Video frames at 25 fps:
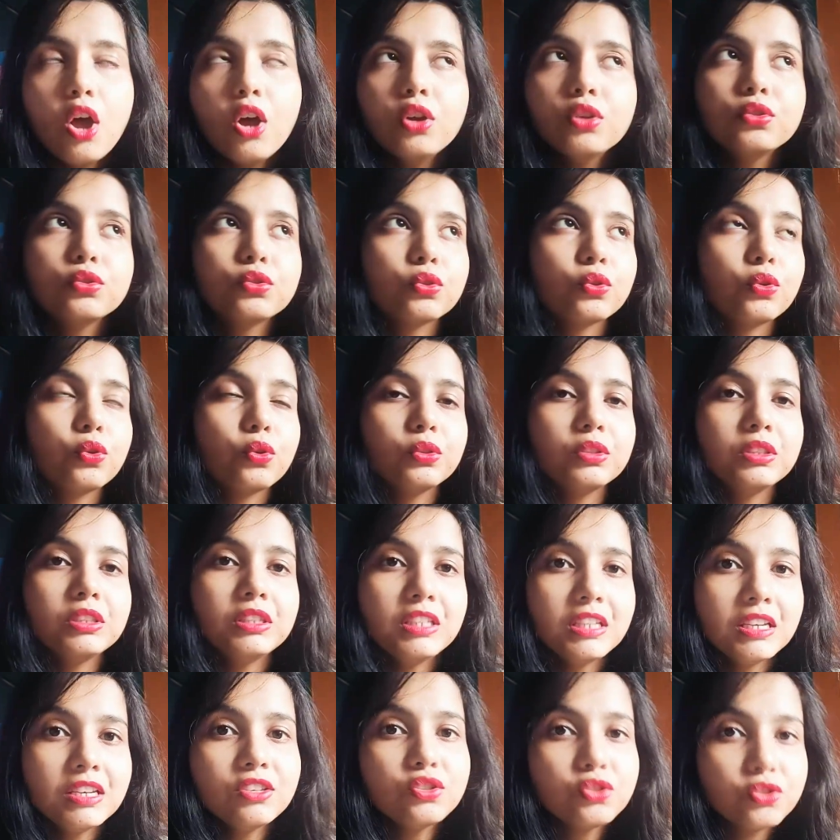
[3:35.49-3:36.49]
So
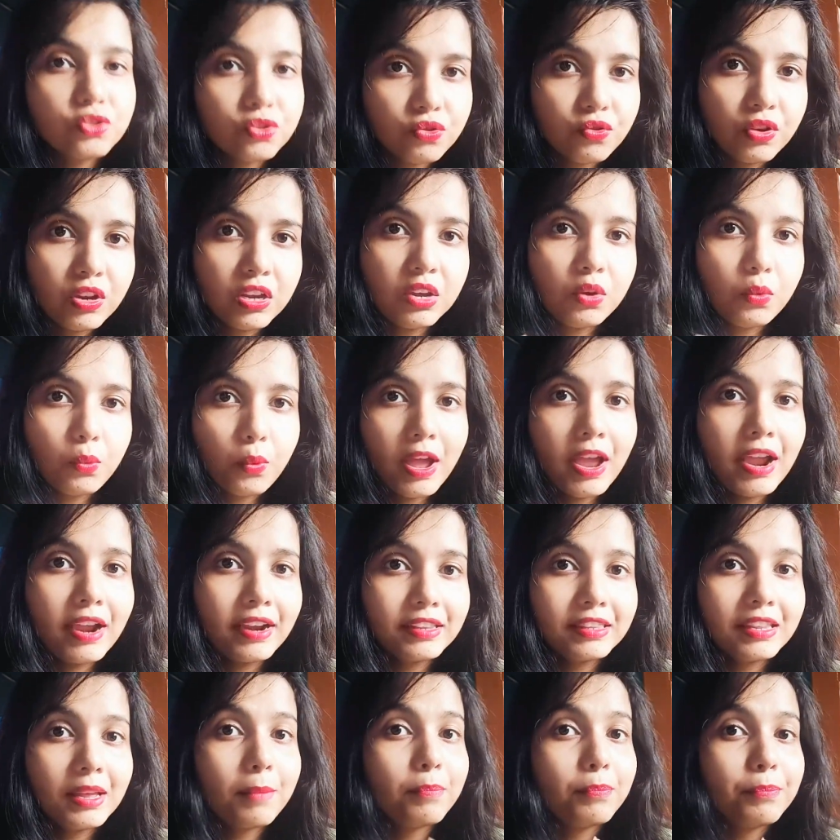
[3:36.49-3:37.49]
these three
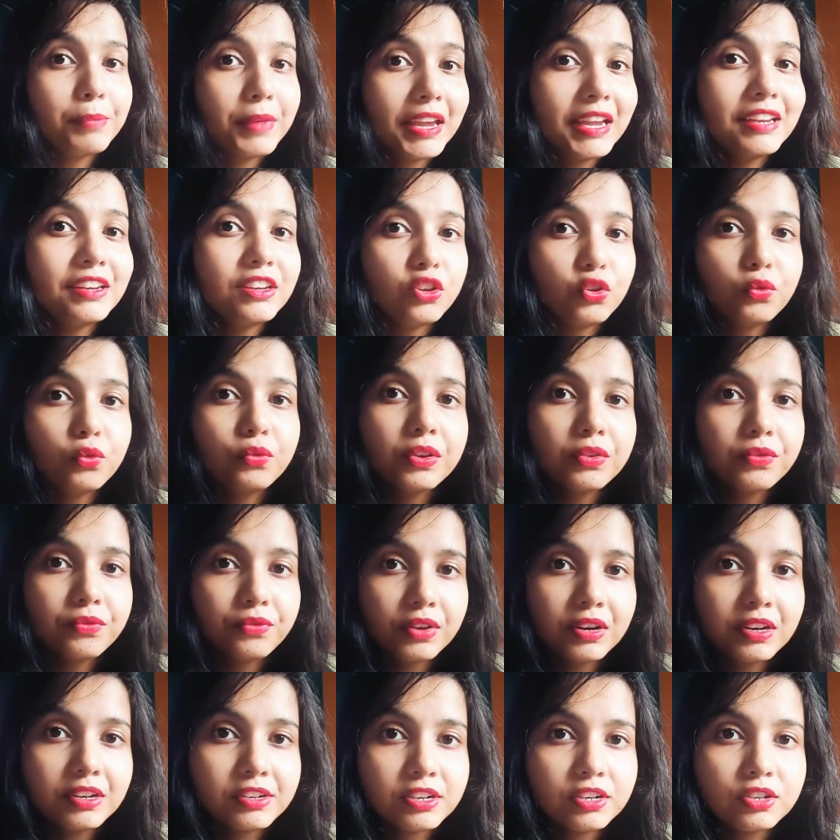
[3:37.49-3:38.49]
were the main UV
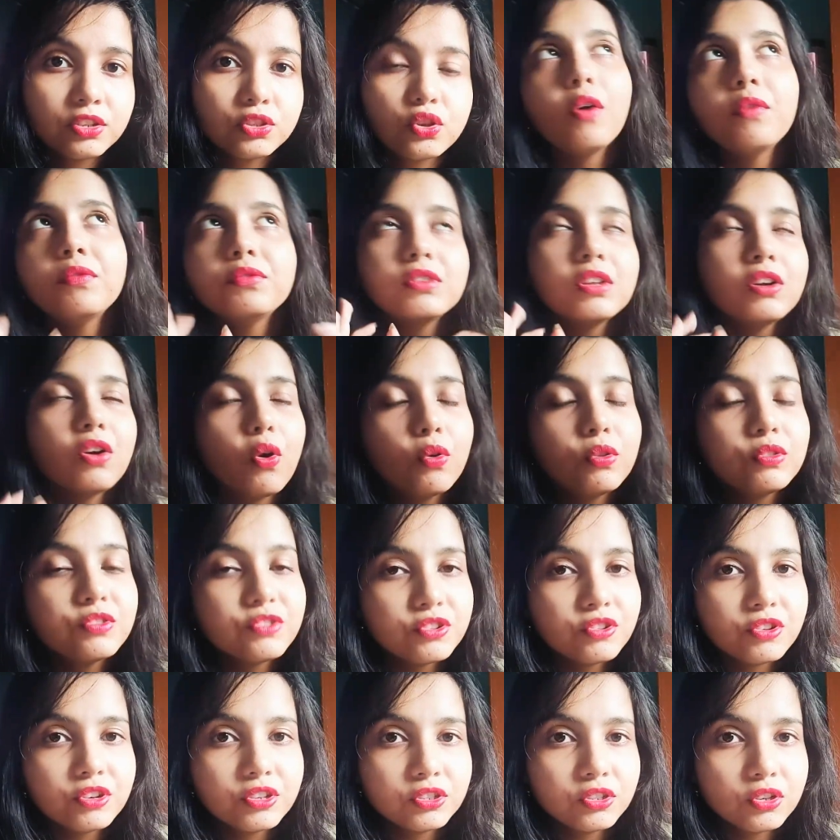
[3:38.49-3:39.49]
filters of the old
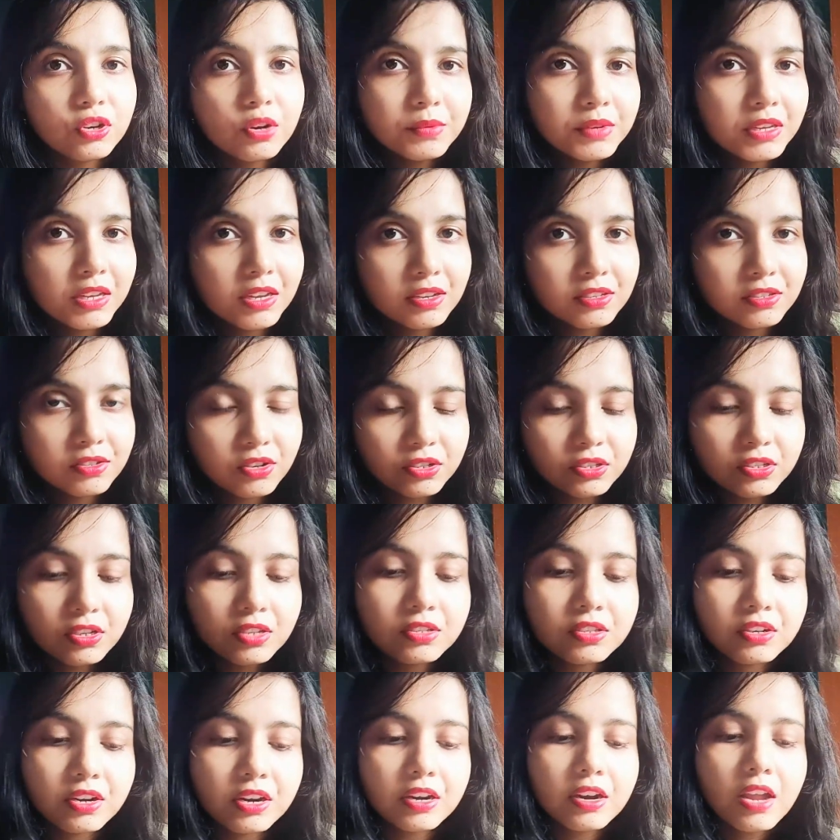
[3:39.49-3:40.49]
generation of Deconstruct
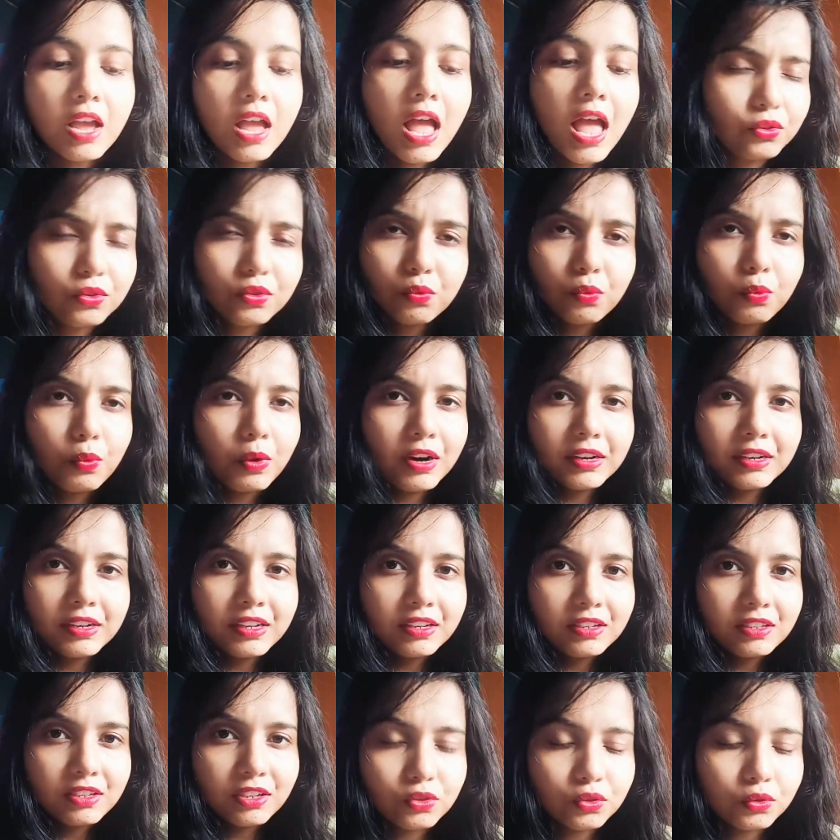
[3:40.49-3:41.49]
sunscreen. What
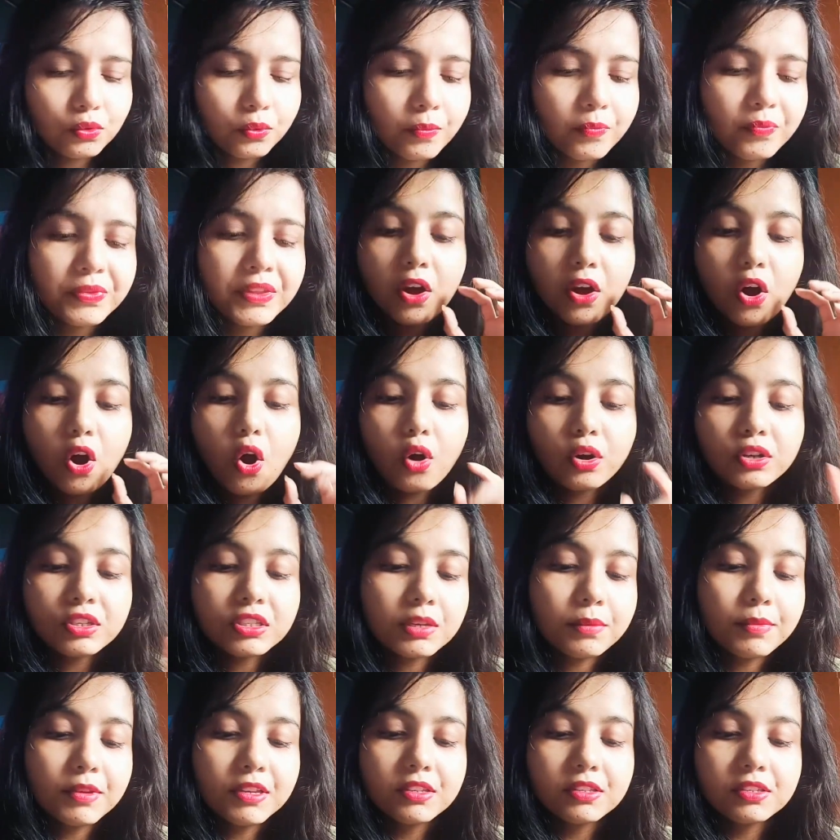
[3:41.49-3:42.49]
did they do?
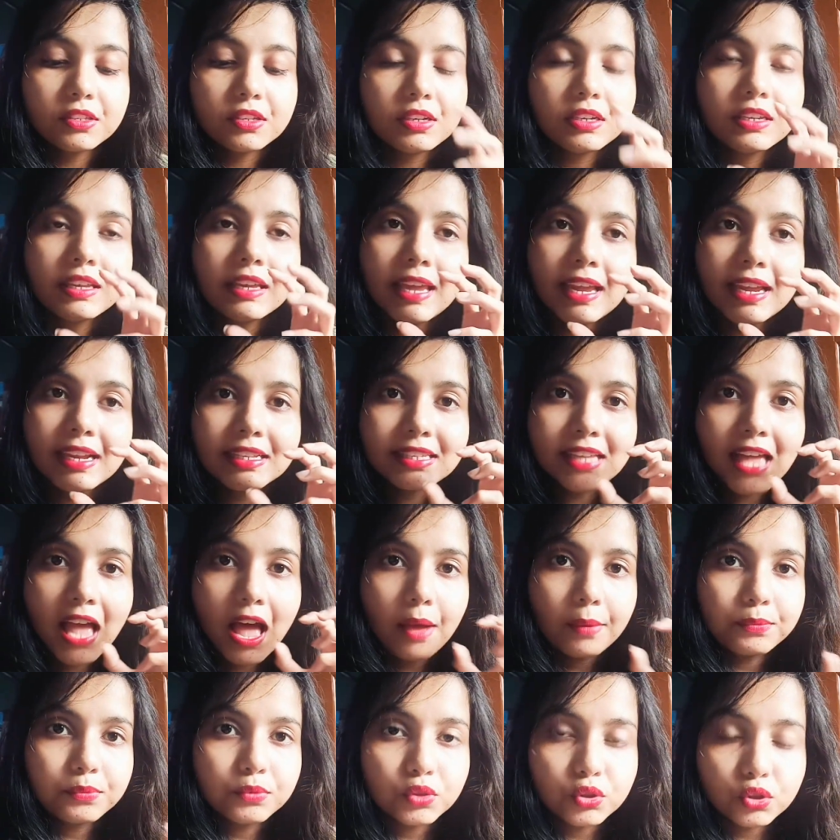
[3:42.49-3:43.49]
Oxybenzone gets
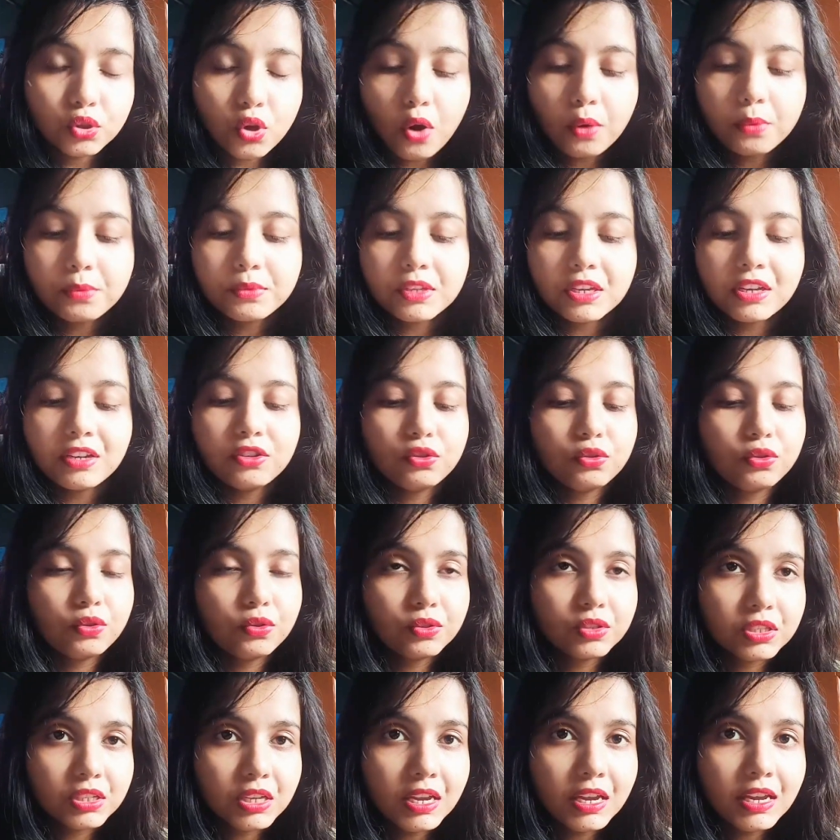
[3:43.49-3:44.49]
absorbed into
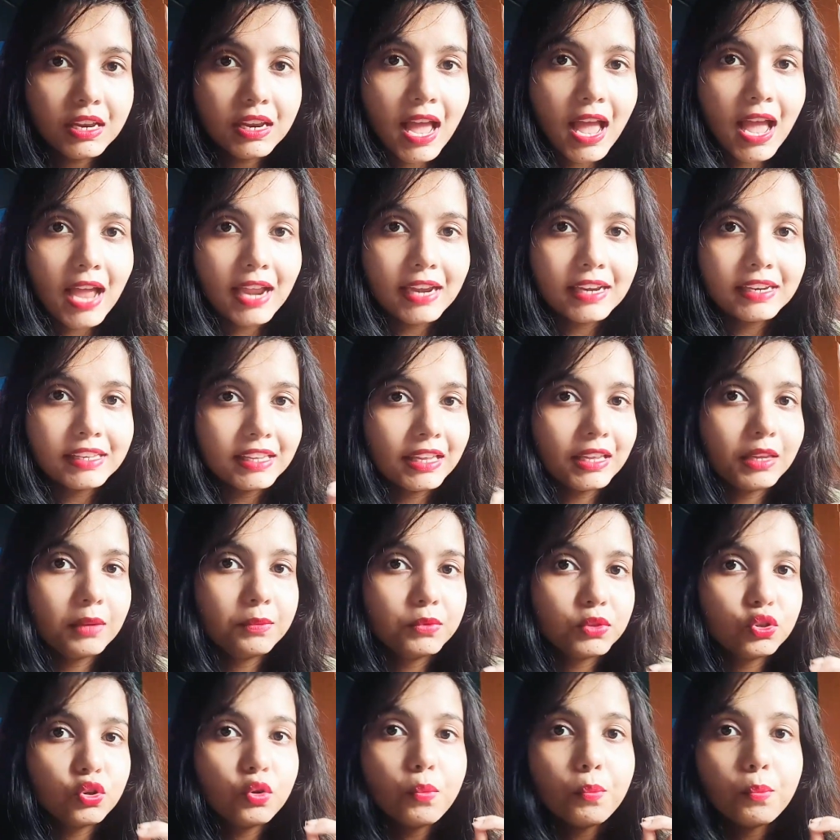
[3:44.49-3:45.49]
your skin and
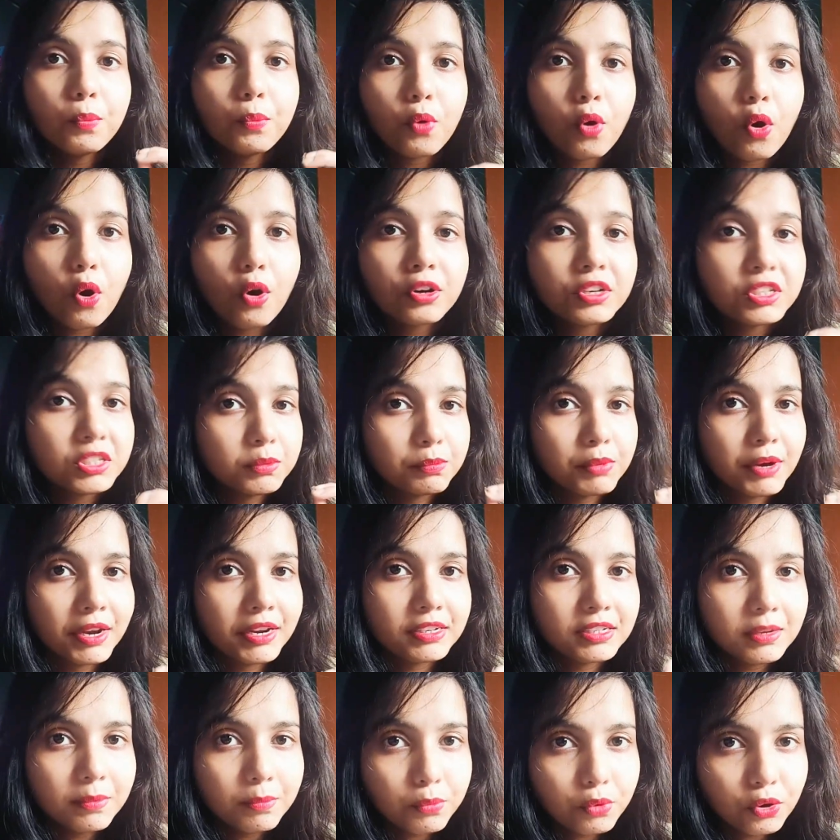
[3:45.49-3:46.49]
gives you broad
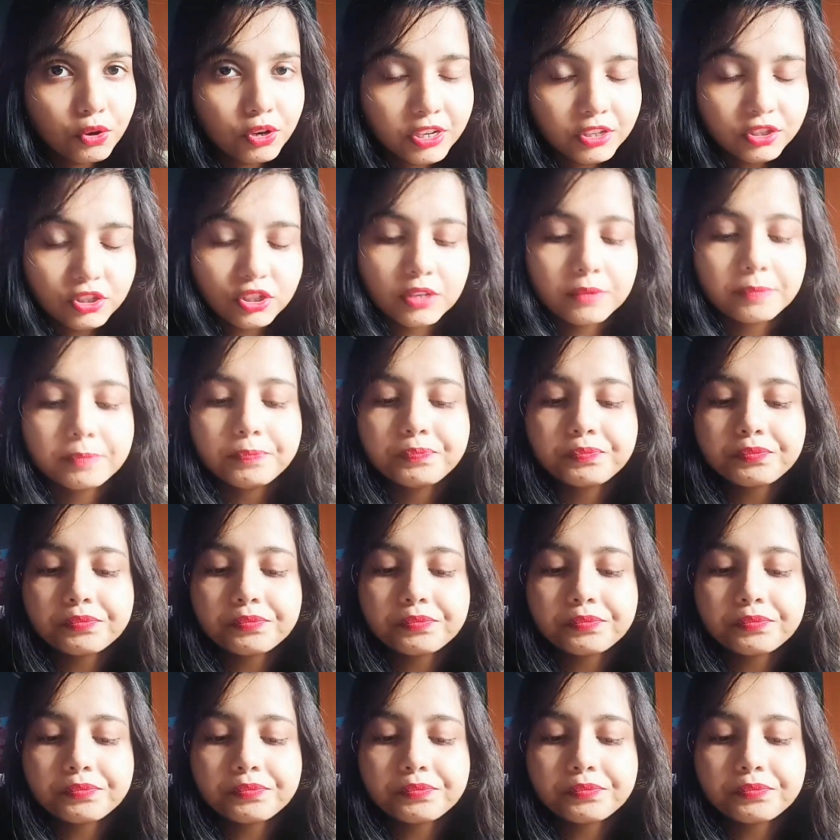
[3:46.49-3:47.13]
spectrum protection.